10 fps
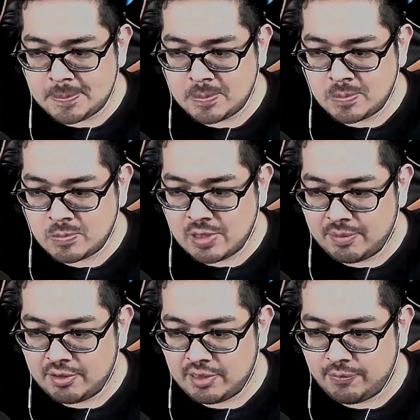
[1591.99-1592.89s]
Let
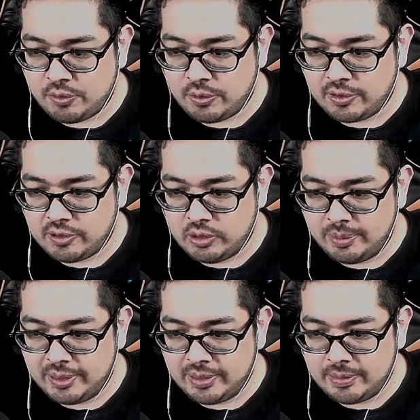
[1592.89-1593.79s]
me skip forward a little
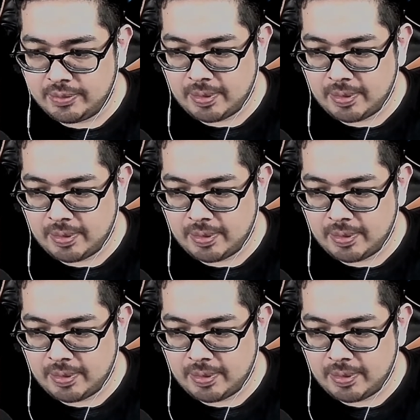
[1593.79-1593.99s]
bit.